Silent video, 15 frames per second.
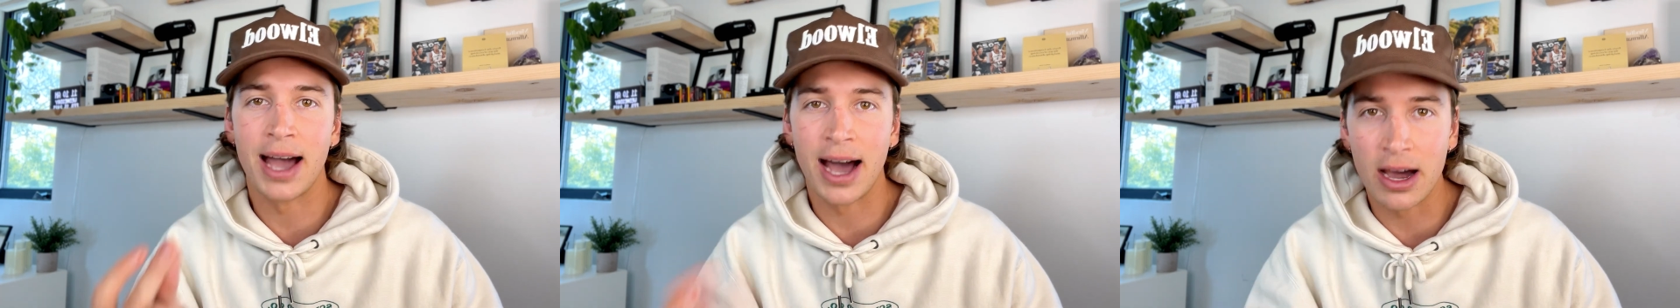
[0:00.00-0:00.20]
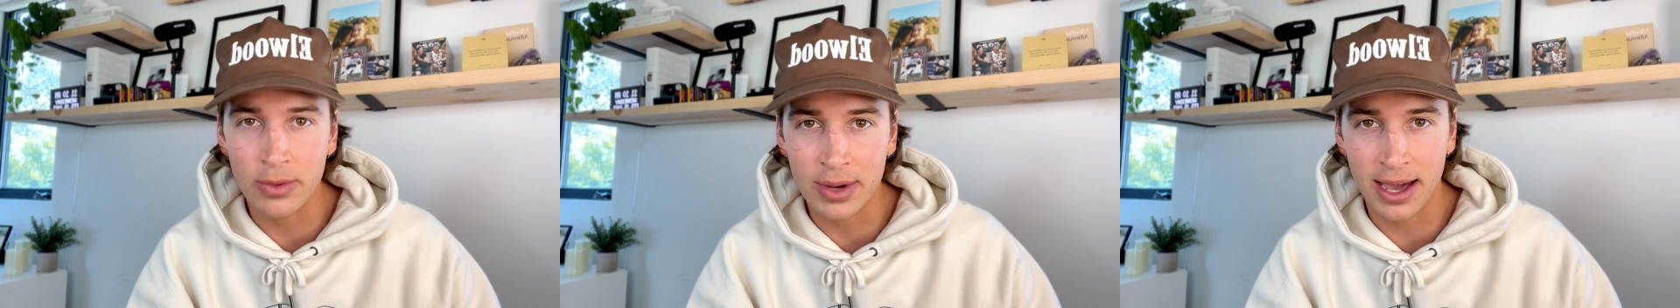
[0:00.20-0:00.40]

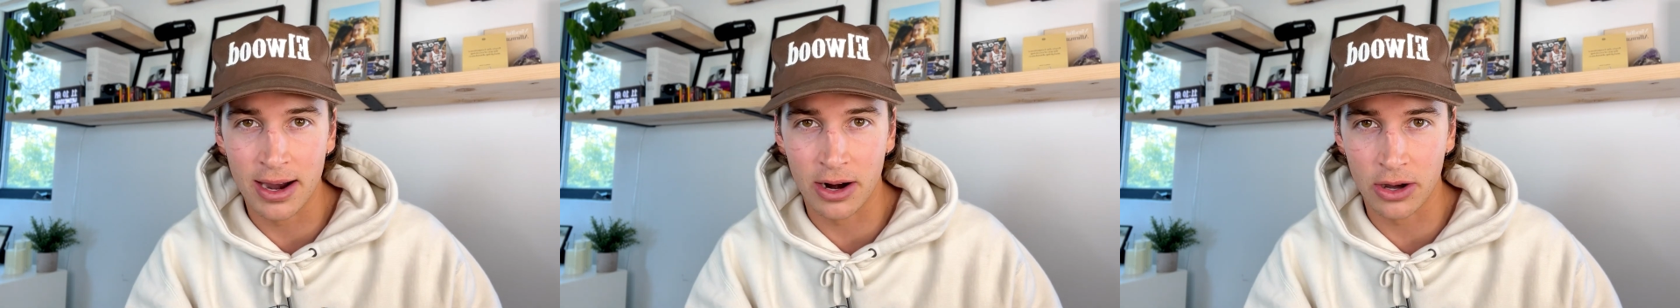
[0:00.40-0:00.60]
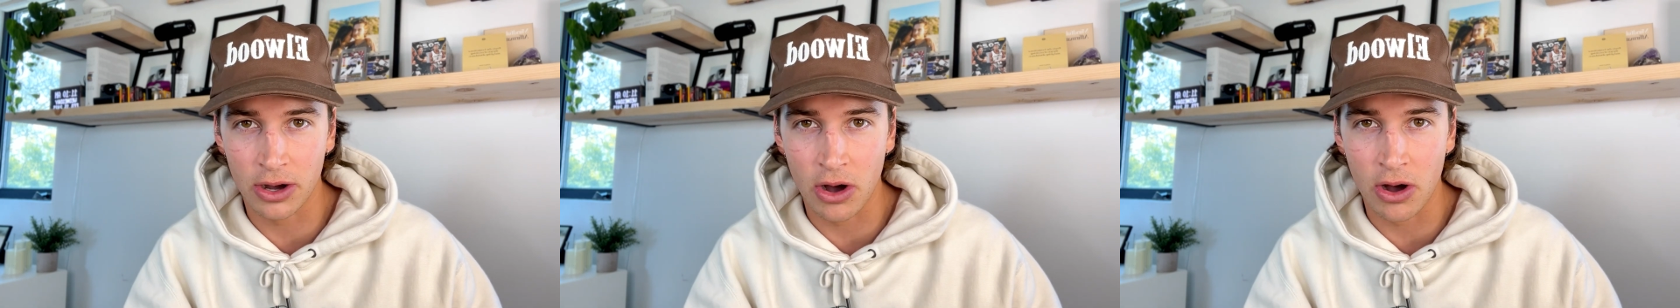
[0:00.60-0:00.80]
How do we get
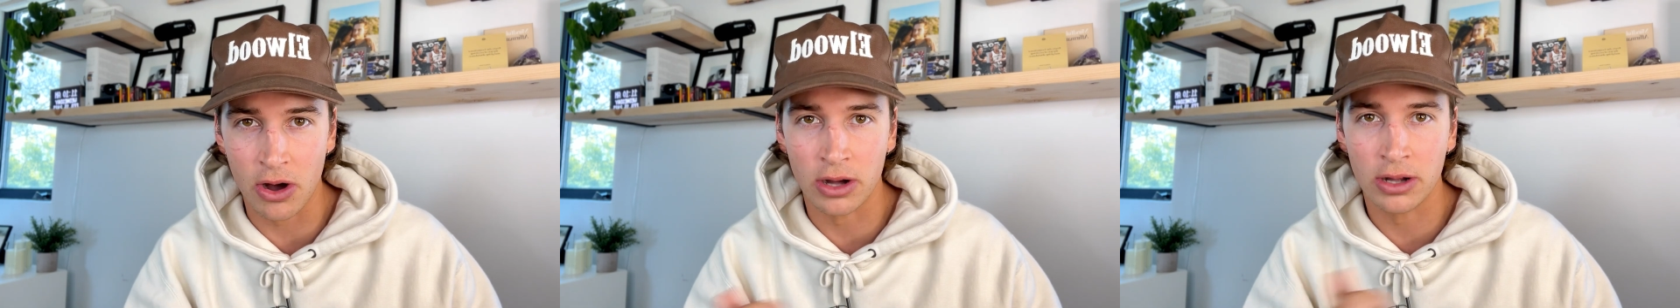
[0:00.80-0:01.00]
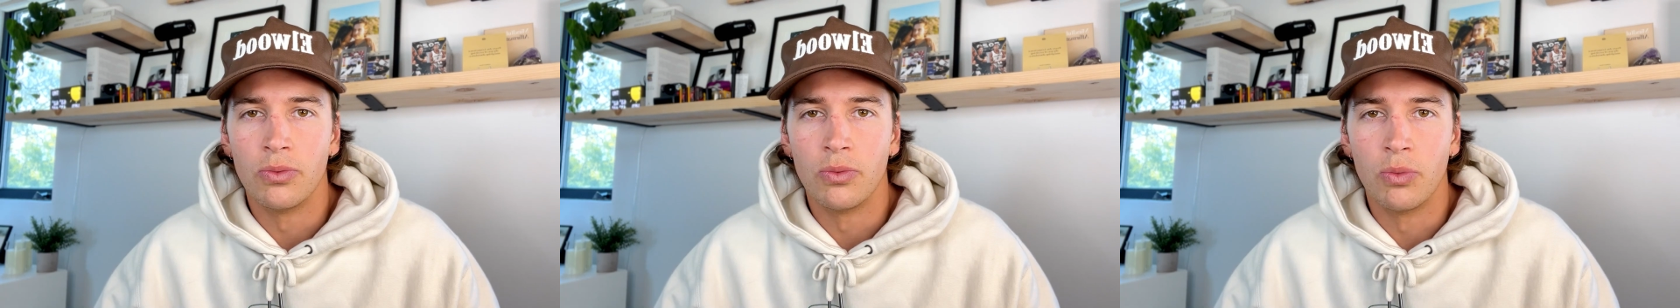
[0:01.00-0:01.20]
on a
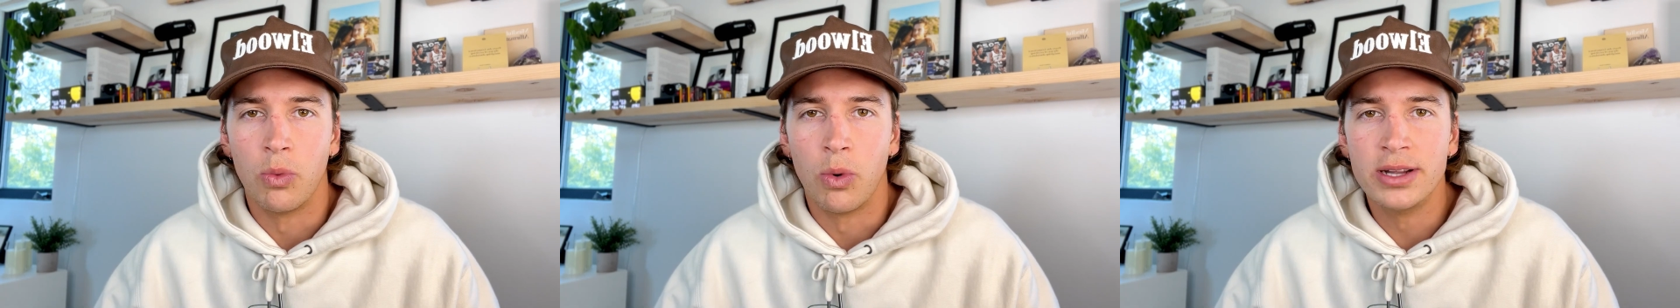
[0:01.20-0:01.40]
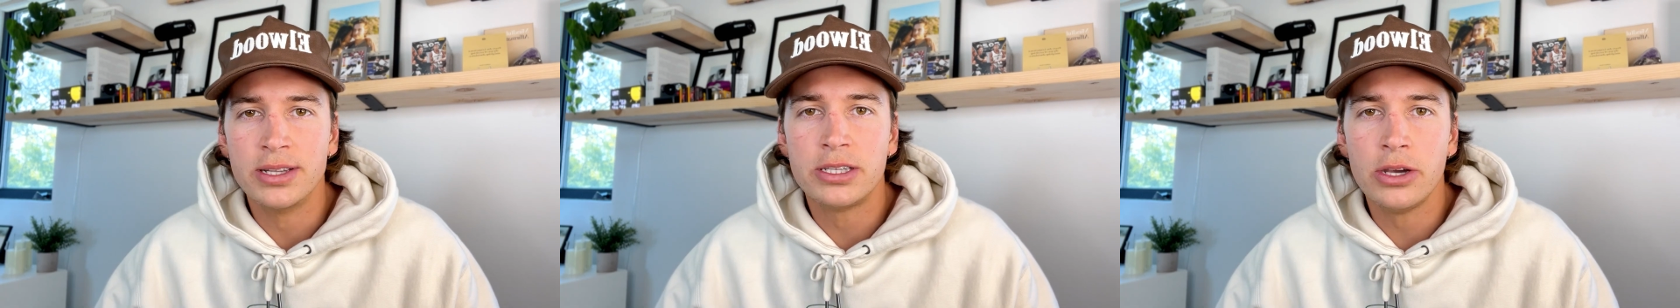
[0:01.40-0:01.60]
call?
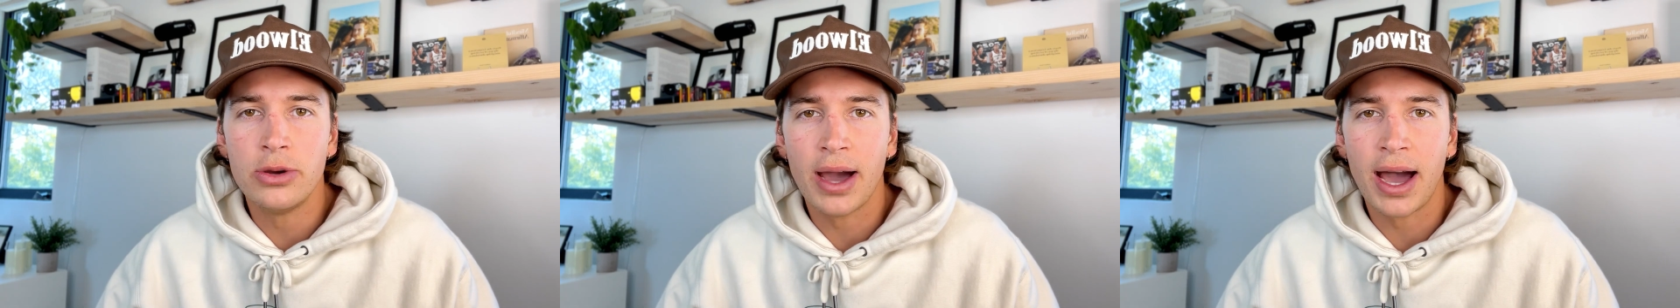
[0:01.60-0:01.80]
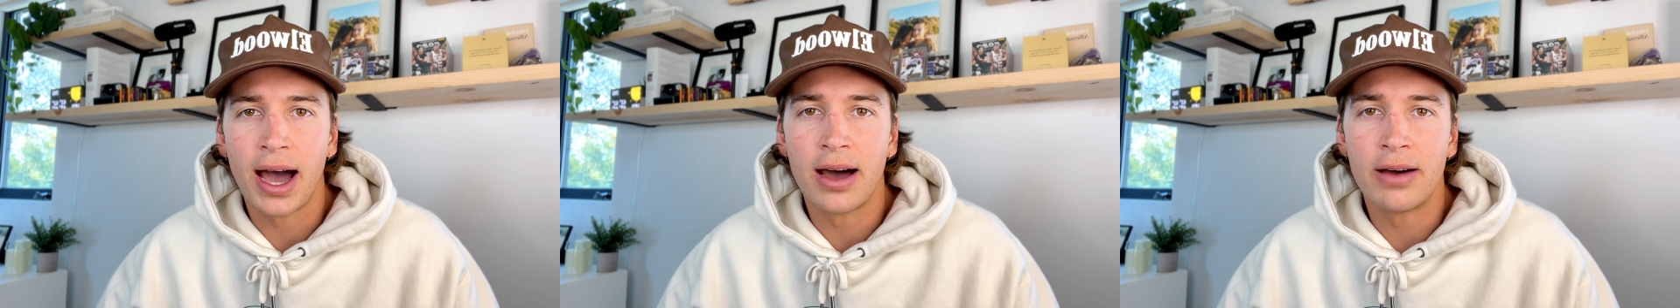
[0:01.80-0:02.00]
Once you
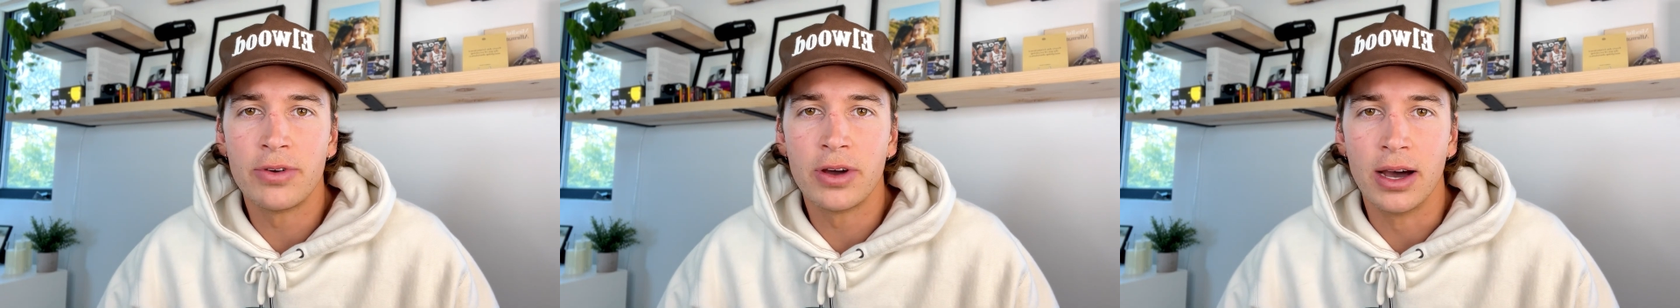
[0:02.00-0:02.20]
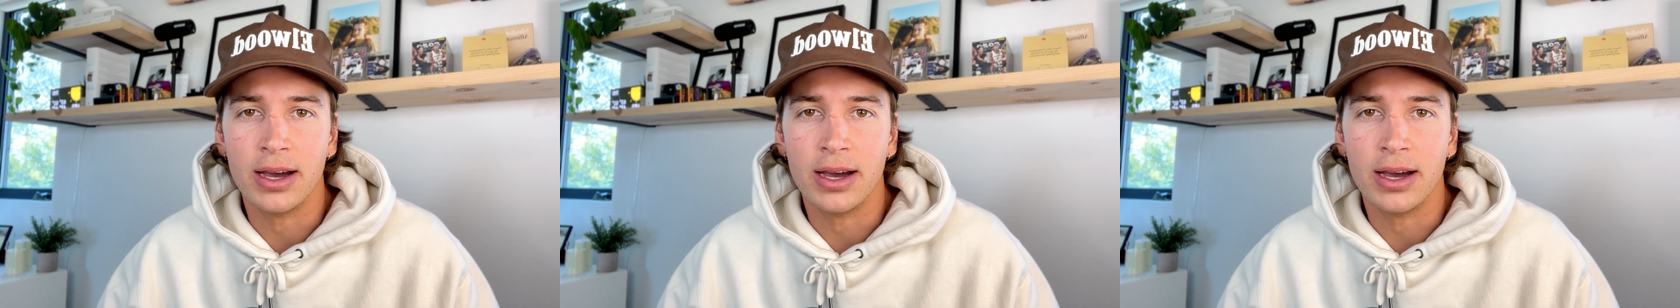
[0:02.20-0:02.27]
have a